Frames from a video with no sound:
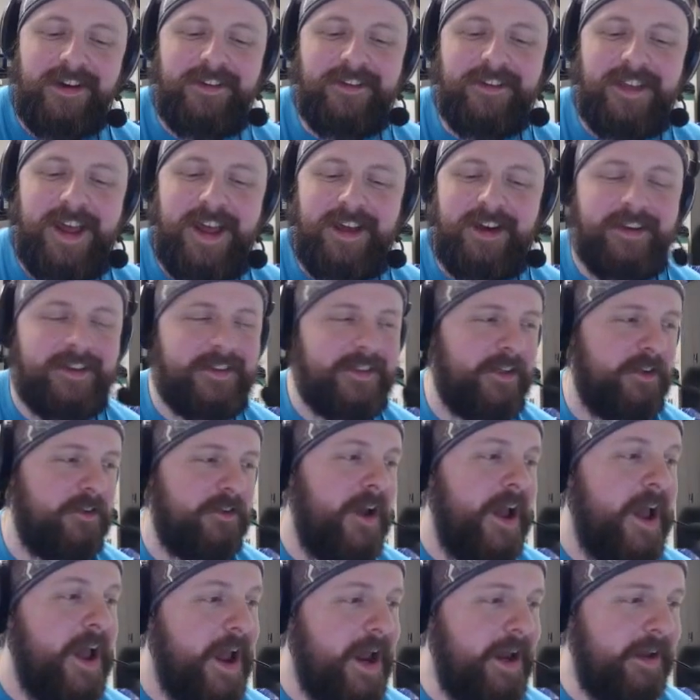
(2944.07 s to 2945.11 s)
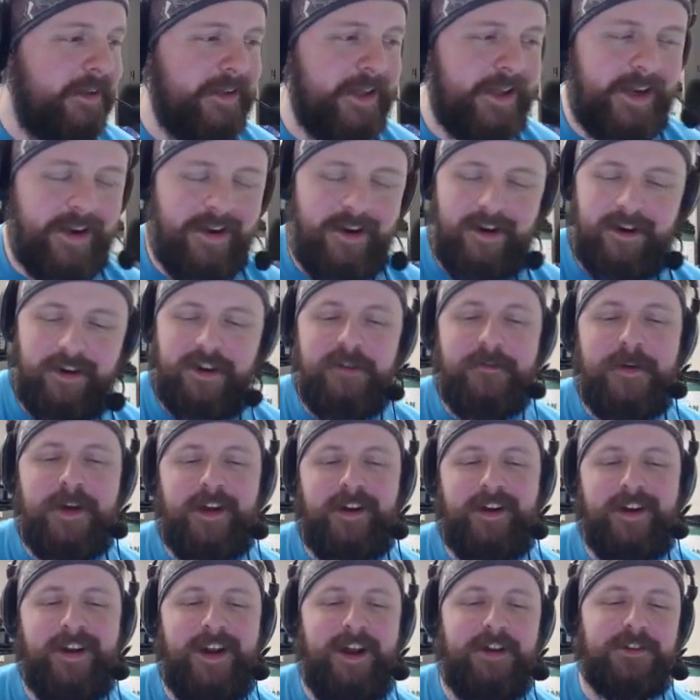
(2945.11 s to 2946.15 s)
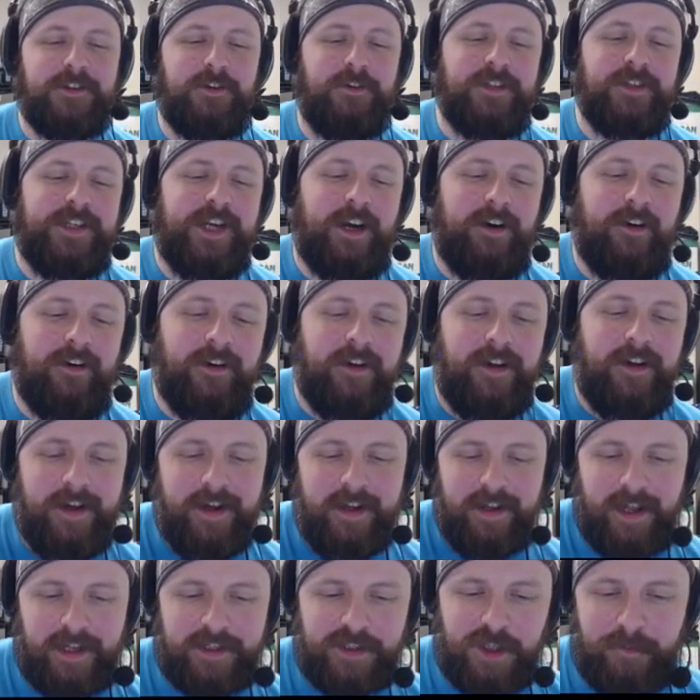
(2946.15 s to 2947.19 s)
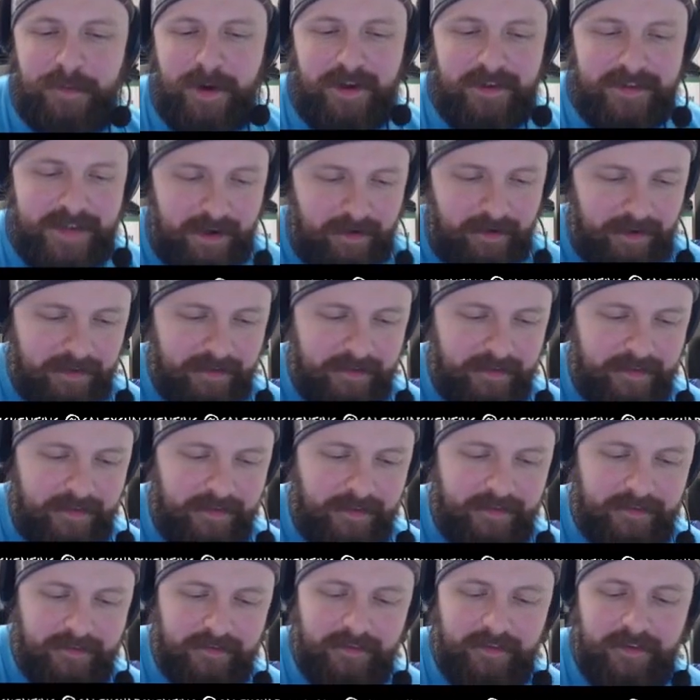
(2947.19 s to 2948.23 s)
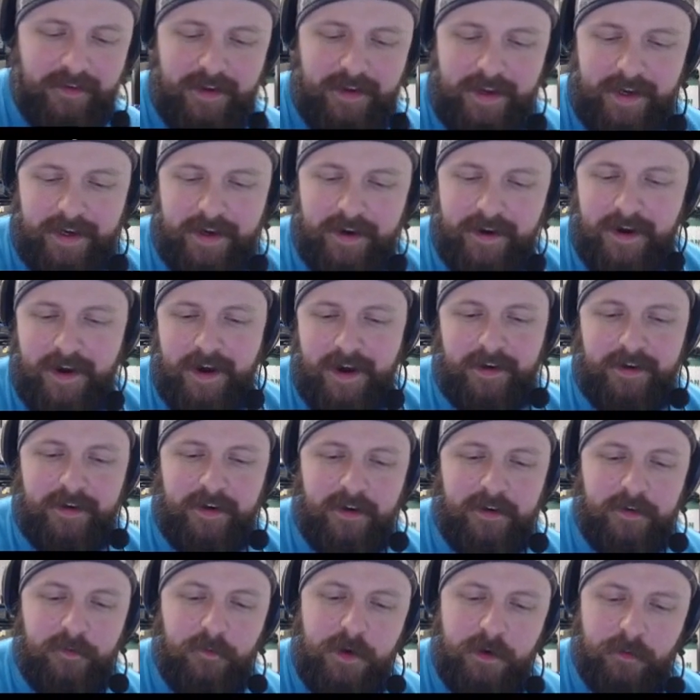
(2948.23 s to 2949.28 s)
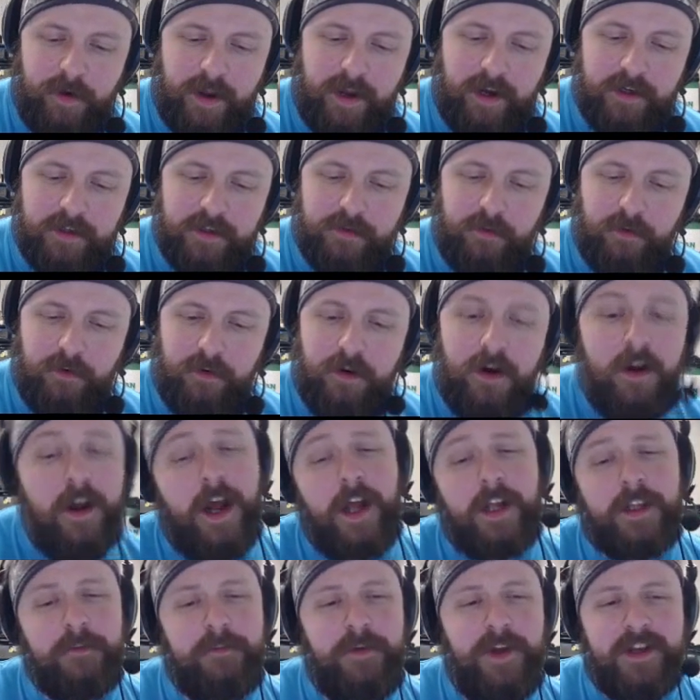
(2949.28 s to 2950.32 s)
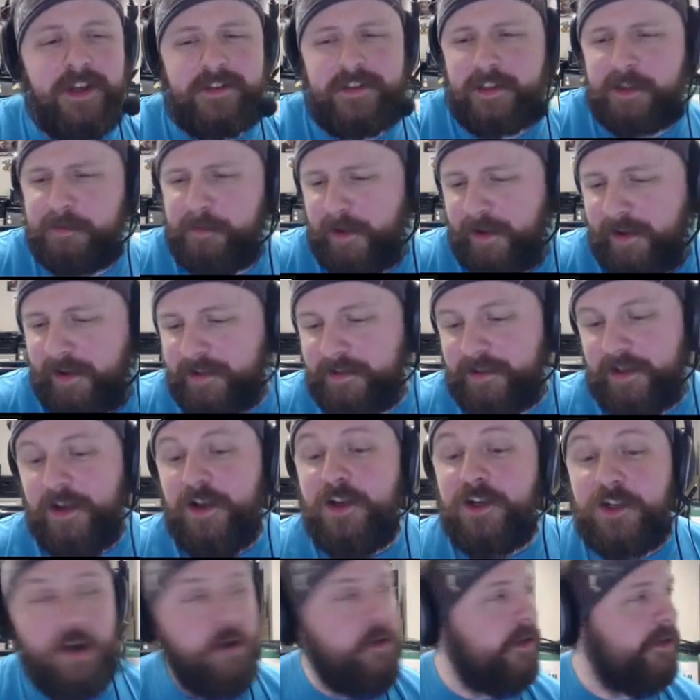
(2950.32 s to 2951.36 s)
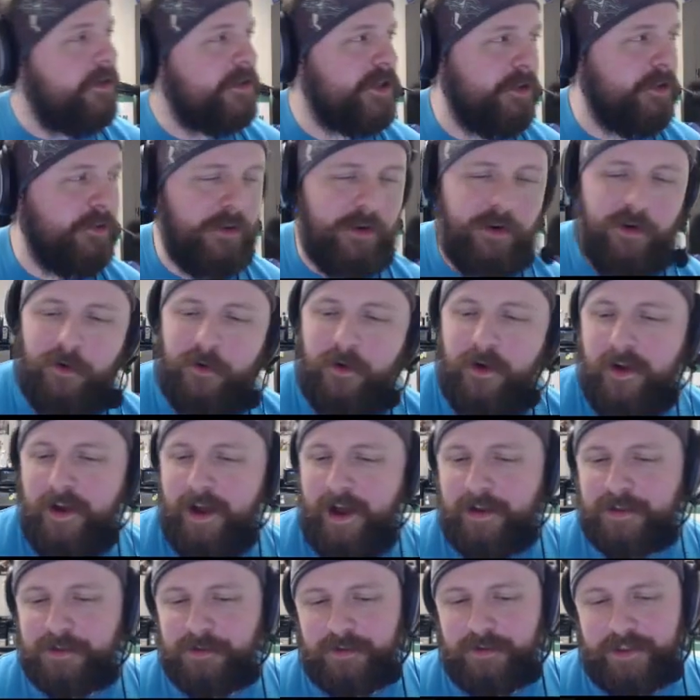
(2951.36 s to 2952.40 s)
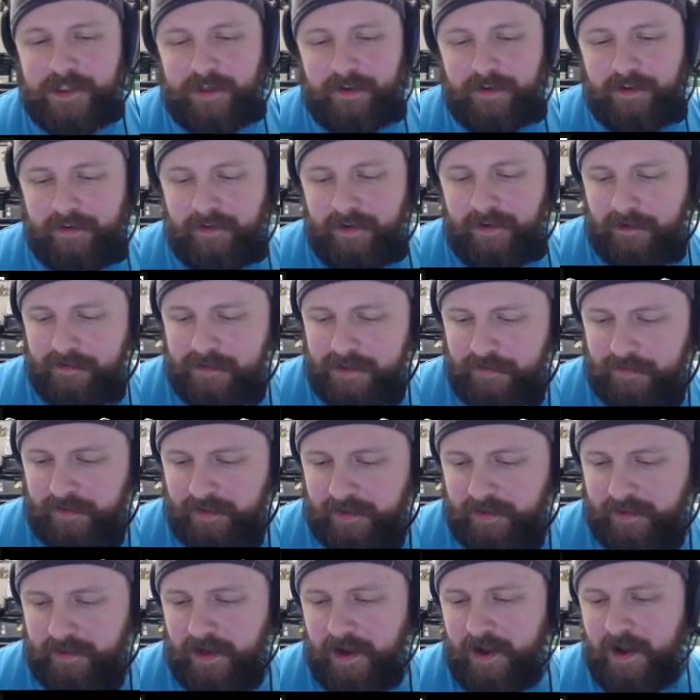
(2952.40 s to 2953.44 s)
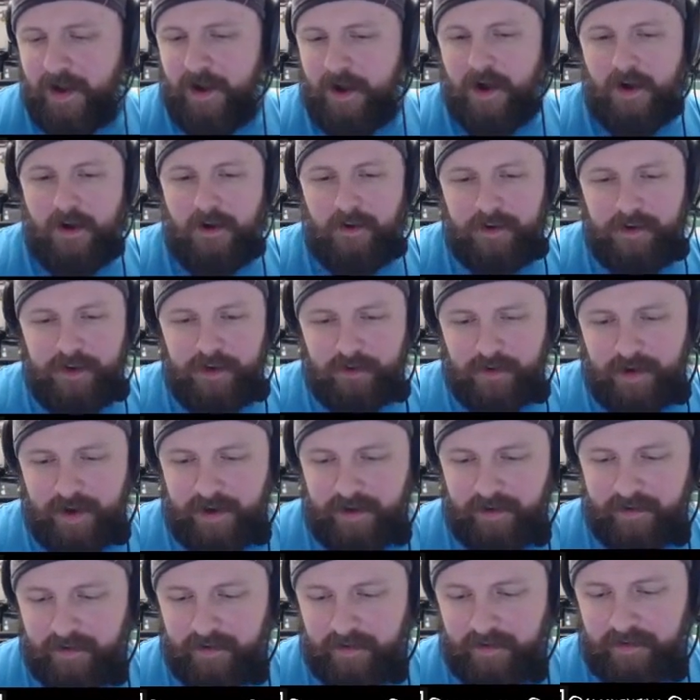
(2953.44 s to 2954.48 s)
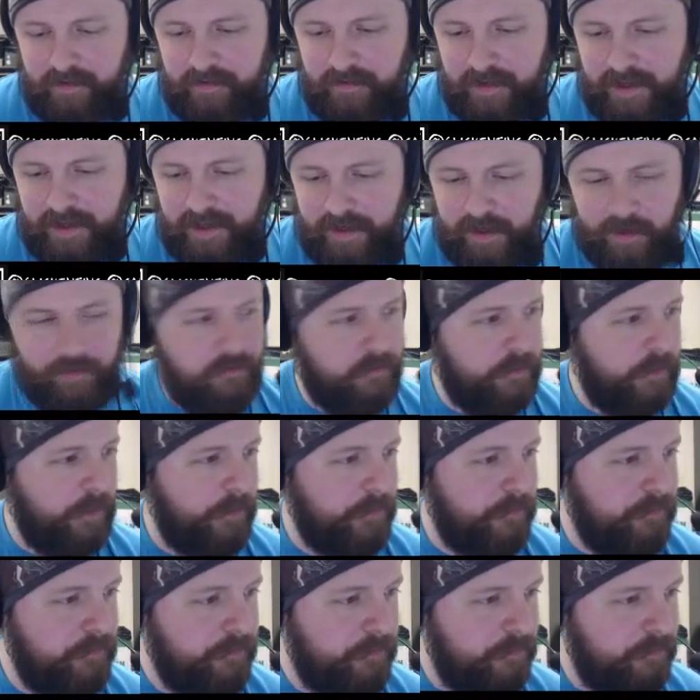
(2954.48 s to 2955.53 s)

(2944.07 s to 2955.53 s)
Glad to see you. Hey, Lady Hawk, you made it in. How's it going, Tara? That's our pal, Tara. Lady Hawk. We ran into her at the PS Experience 2 years in a row. How's it going, Tara? How's everything on your end? Glad to hear from you.